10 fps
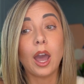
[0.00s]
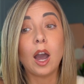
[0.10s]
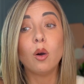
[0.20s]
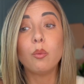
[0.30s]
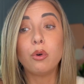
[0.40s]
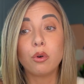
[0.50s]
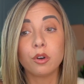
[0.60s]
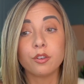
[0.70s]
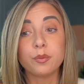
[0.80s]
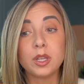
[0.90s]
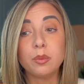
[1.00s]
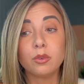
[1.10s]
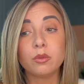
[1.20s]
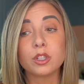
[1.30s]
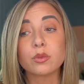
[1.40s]
outpour of
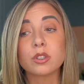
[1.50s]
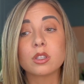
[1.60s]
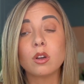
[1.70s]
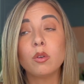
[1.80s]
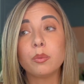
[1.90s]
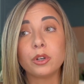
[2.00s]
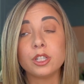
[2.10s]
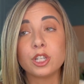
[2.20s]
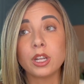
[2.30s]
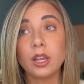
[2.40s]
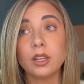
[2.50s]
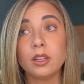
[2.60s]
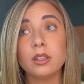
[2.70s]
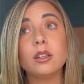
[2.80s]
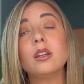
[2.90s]
people, which was so
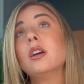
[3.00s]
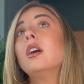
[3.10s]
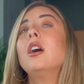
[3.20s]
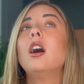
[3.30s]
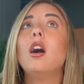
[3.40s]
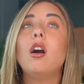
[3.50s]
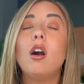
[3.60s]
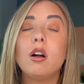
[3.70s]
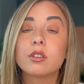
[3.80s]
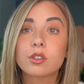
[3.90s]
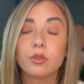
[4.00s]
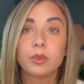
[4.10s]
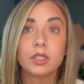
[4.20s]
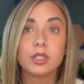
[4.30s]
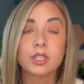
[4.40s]
appreciated, also
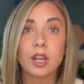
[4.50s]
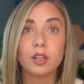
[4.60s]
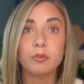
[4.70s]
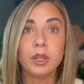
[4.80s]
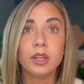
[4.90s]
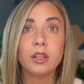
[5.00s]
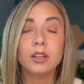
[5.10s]
really scared me.